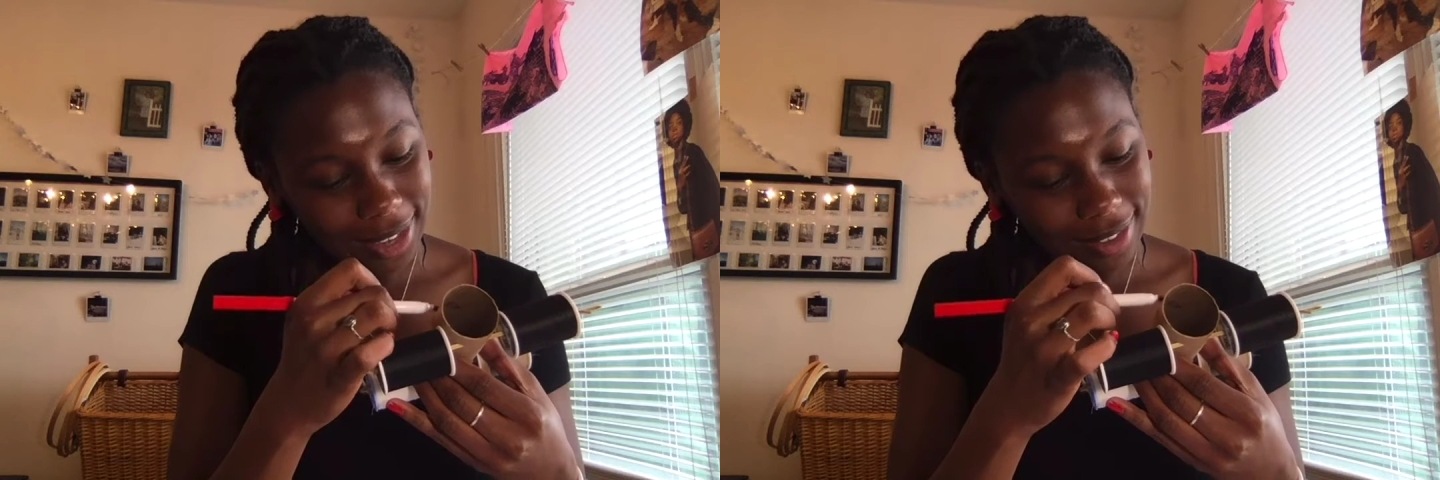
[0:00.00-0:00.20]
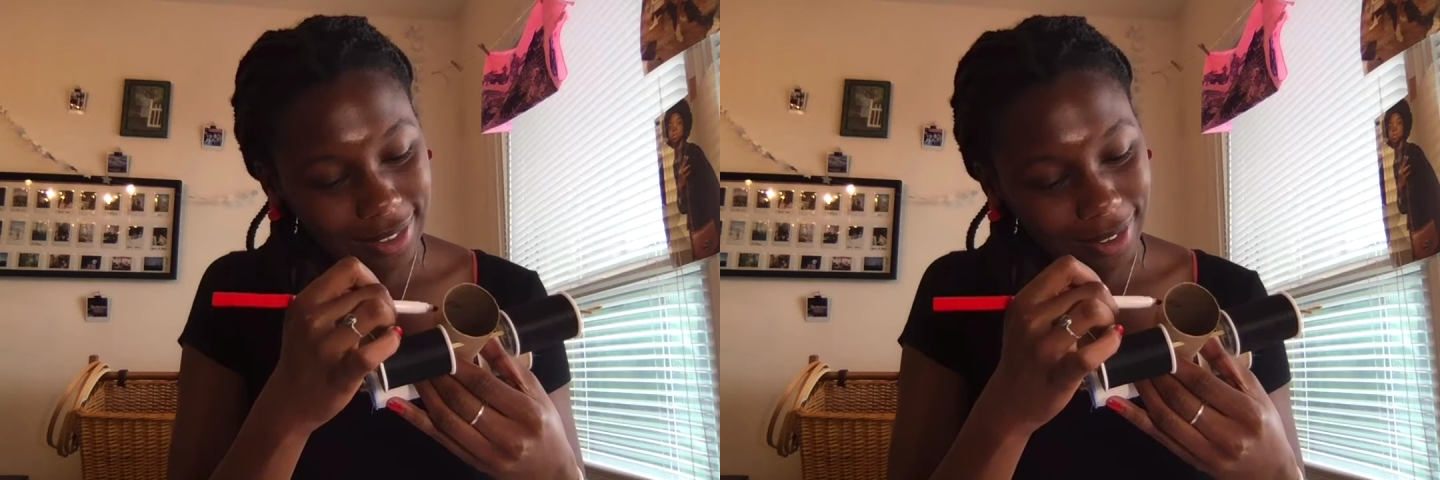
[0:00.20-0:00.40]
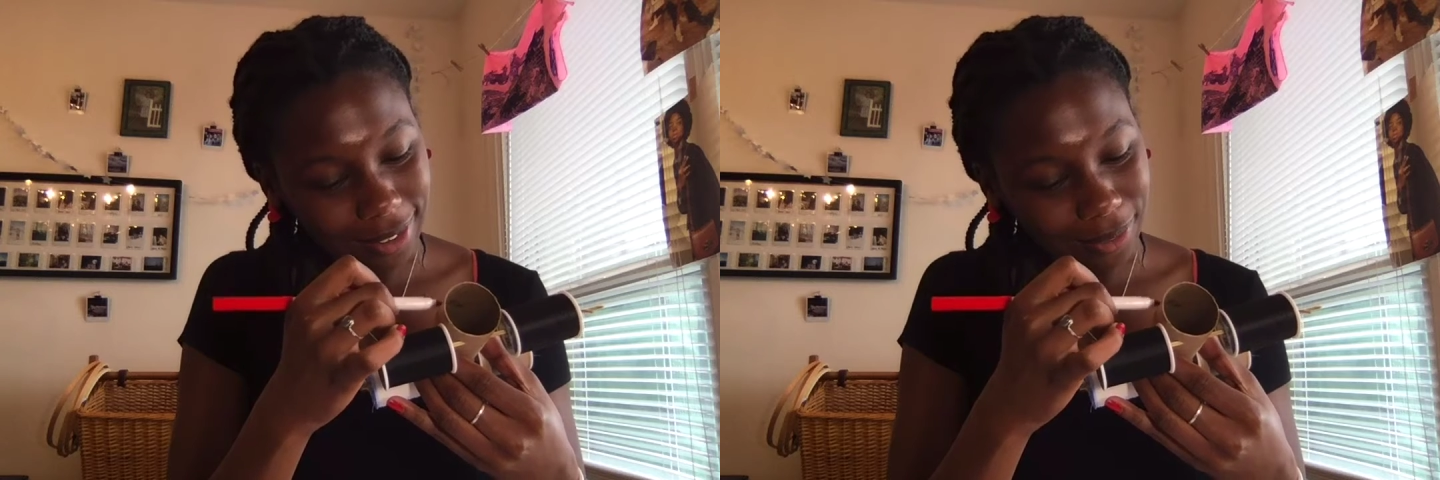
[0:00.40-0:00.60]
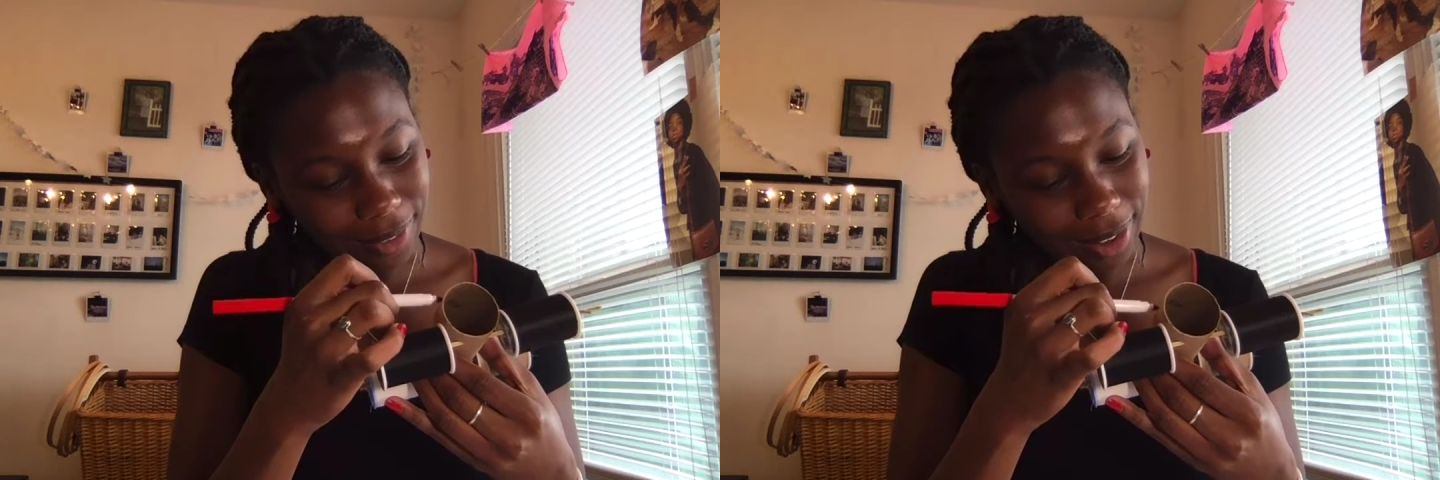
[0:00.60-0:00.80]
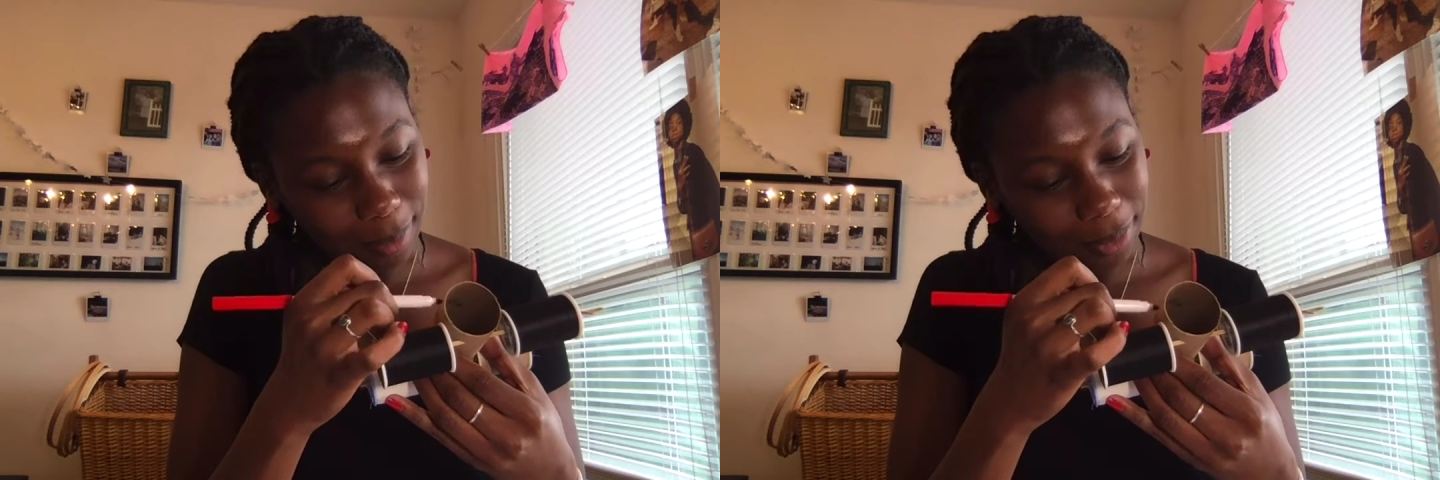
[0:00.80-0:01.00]
easier than
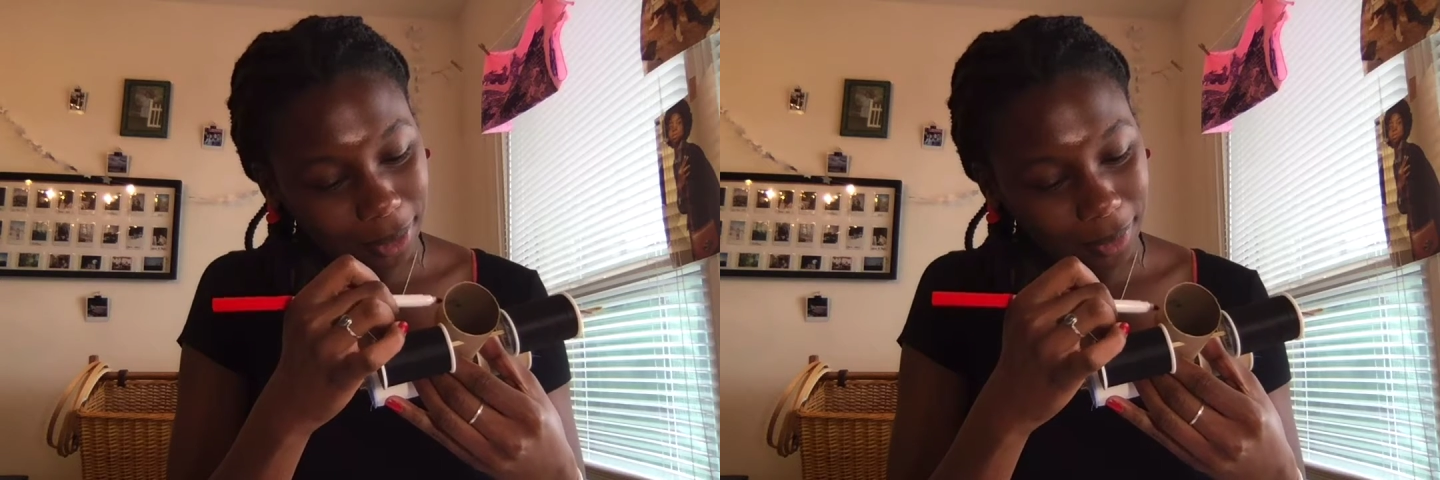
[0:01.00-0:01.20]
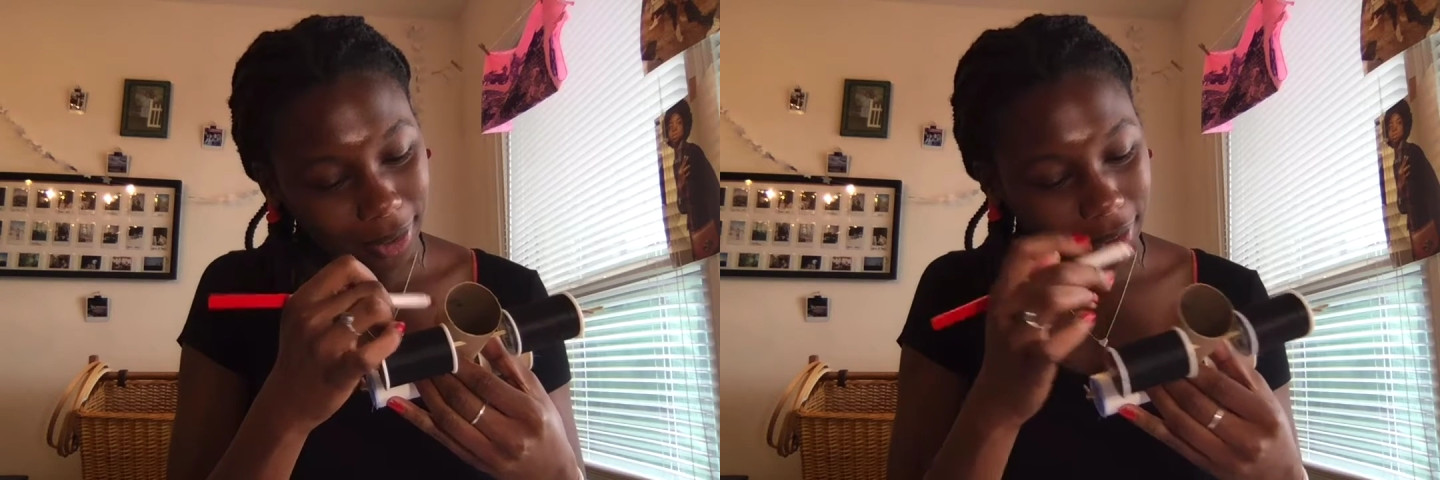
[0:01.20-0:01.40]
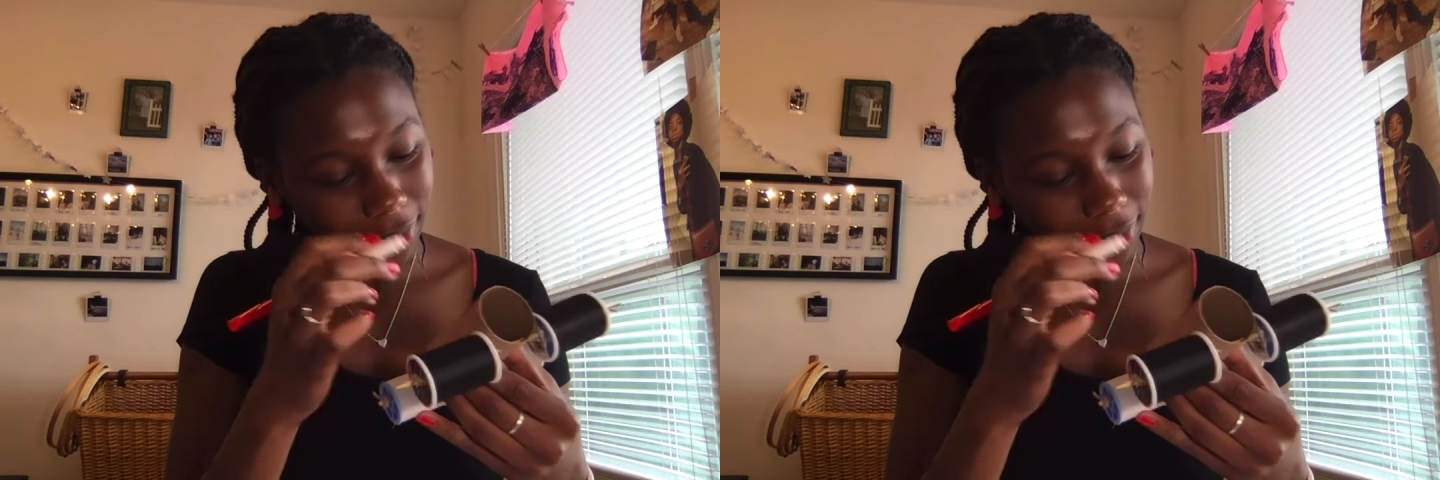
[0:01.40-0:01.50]
what I'm doing.